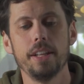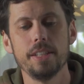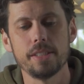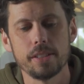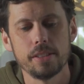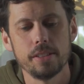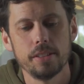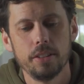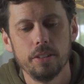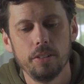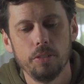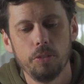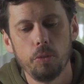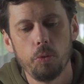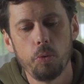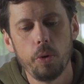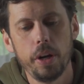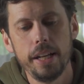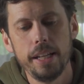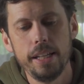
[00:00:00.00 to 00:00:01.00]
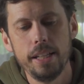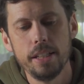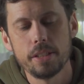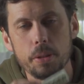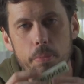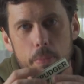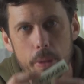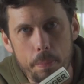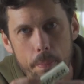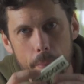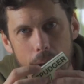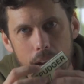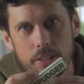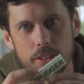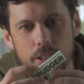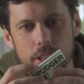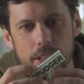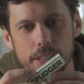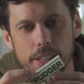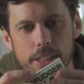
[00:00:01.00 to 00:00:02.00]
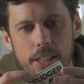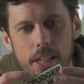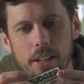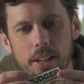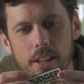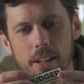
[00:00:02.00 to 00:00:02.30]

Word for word: is ready to be mounted.